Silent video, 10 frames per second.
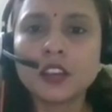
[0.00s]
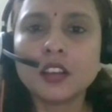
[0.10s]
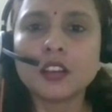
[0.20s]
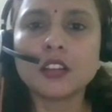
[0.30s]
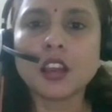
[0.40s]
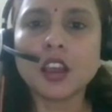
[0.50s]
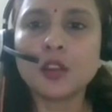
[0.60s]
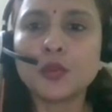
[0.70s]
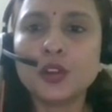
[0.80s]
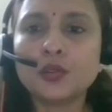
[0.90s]
Uh,
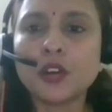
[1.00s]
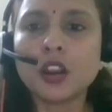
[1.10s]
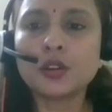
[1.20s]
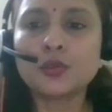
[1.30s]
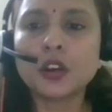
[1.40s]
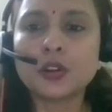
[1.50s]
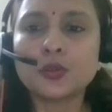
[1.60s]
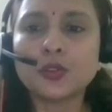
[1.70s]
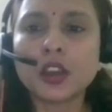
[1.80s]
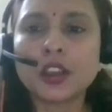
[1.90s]
R1 to R2, R2
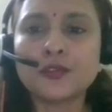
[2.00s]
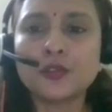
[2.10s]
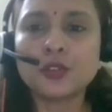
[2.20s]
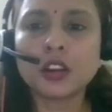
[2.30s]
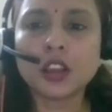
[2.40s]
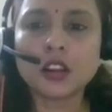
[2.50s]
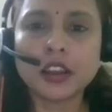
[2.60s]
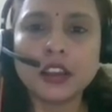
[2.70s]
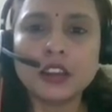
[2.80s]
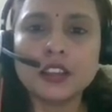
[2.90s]
to R4 are
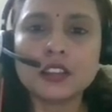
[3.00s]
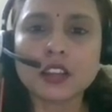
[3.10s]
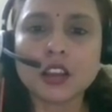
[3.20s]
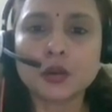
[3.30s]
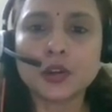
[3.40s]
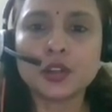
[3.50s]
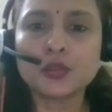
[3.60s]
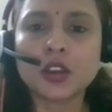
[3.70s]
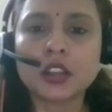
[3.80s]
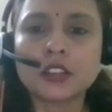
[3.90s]
red links, R1 to
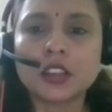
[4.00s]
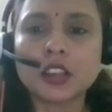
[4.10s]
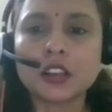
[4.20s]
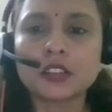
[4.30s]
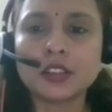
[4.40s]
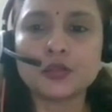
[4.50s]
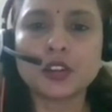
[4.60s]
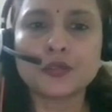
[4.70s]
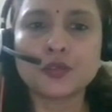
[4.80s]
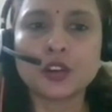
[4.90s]
R3, R3 to
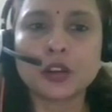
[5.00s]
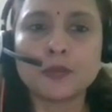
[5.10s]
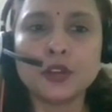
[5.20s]
R4 are blue